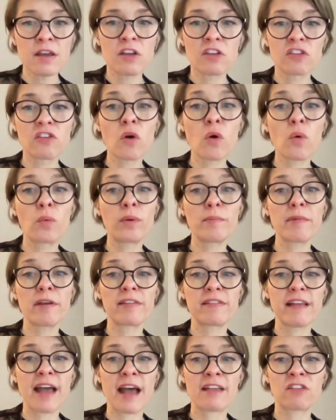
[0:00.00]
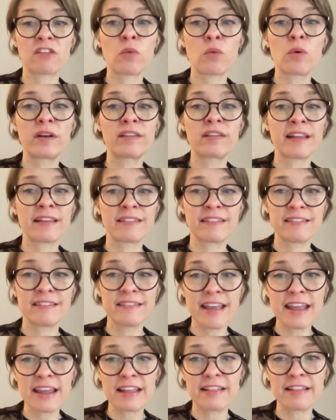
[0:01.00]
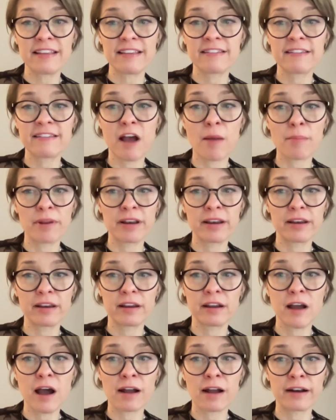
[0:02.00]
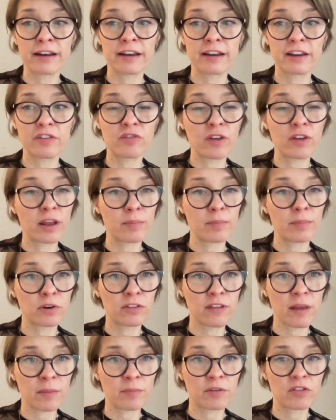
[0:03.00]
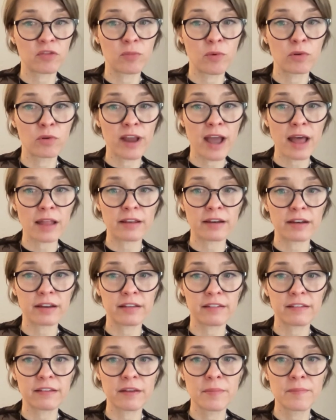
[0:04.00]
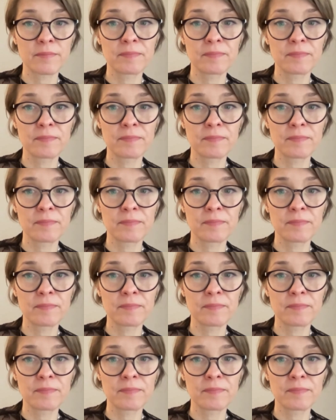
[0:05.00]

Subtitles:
So we must ask what is at stake in these dominant cognitive and perceptive modalities.